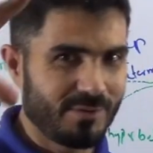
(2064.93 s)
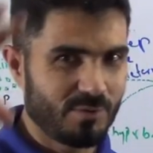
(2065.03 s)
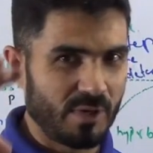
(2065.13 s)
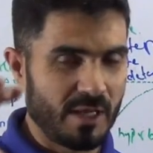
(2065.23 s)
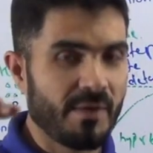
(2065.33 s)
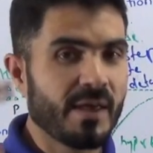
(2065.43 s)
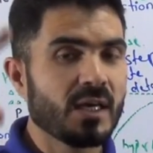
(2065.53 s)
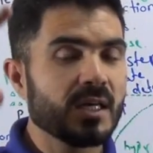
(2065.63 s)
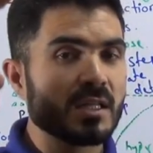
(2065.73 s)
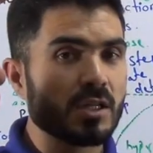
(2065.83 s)

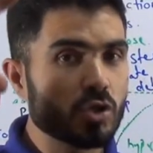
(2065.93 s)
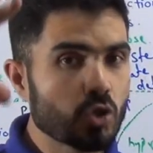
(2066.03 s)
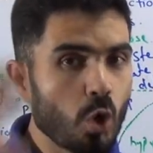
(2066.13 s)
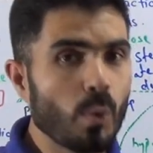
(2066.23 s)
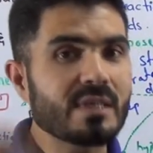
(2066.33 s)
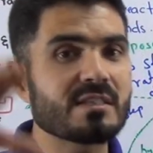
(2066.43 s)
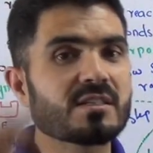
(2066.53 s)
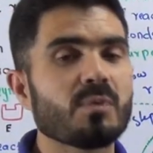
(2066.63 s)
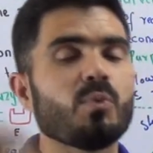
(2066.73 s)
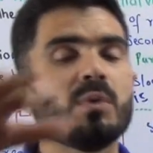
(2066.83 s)
The slowest
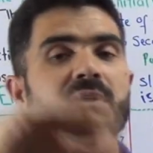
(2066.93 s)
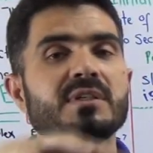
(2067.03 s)
step will be